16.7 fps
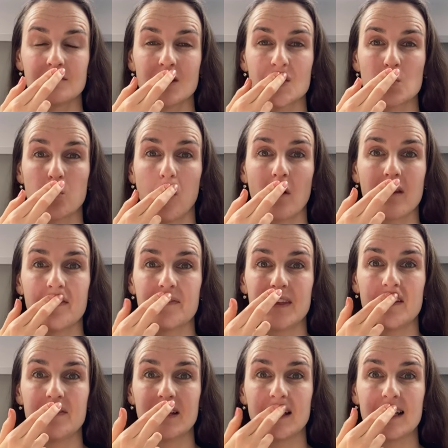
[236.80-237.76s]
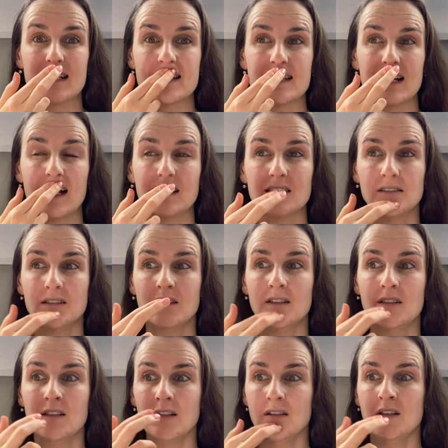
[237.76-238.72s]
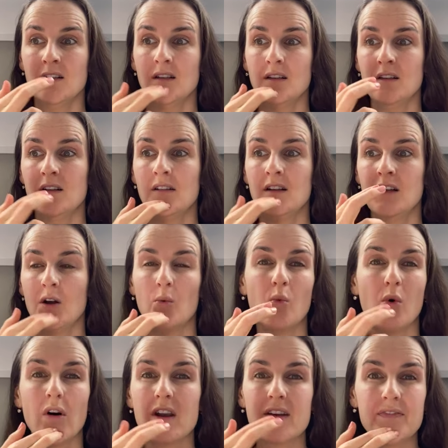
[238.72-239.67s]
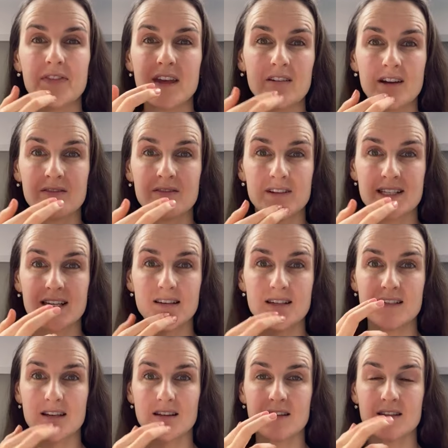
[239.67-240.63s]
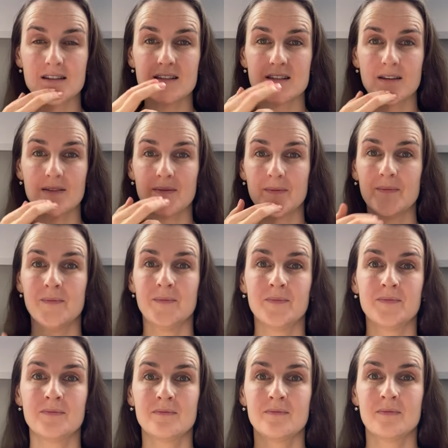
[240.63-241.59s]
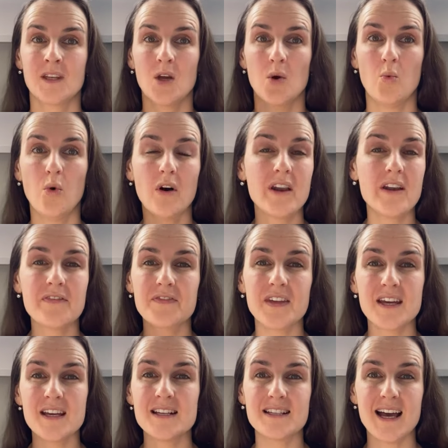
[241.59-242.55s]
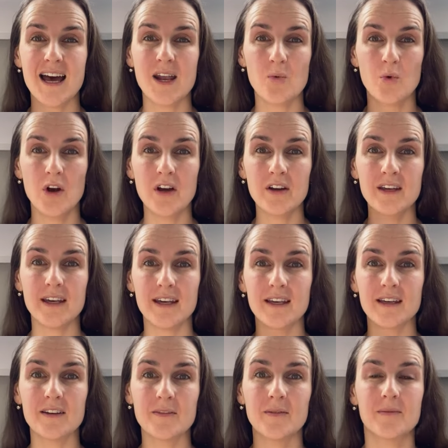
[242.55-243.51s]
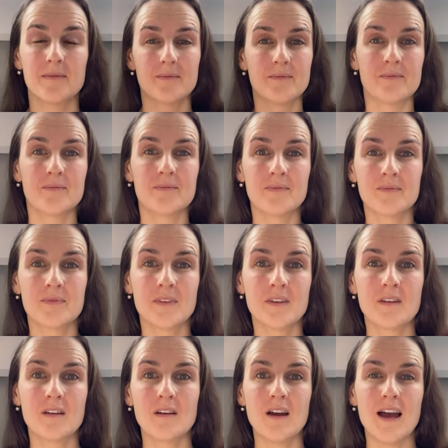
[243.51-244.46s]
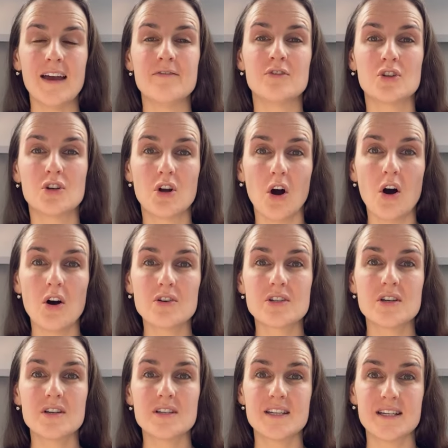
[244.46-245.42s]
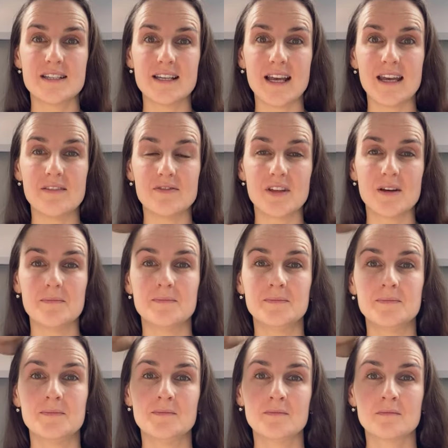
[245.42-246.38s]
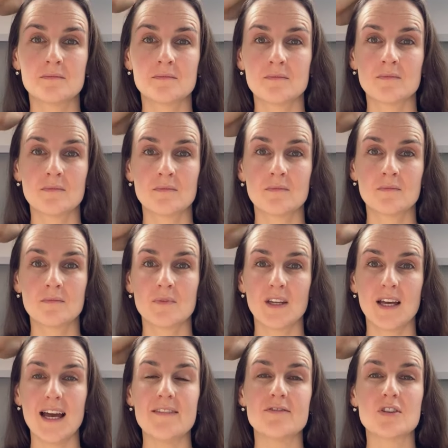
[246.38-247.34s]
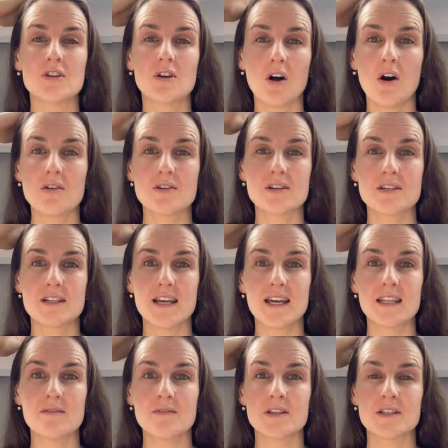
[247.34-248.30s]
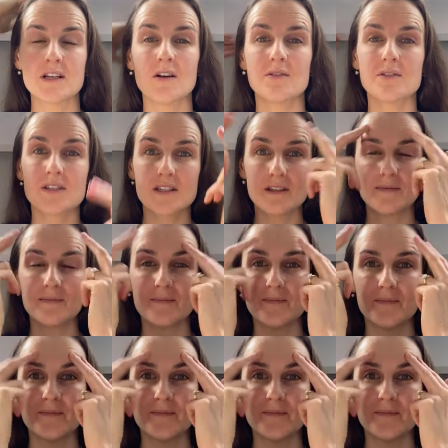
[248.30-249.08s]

Because what if they're feeling stuck? What if in resistance? What if things aren't working? I've got to save them. I've got to get them results.